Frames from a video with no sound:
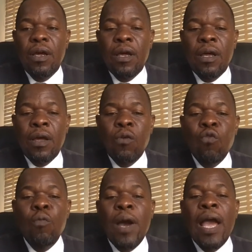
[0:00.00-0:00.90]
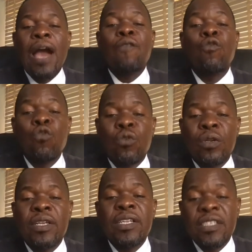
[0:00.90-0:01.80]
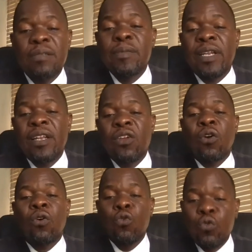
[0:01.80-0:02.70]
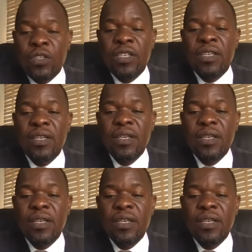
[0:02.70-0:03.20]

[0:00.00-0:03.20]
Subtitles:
whom I have known intimately or loosely,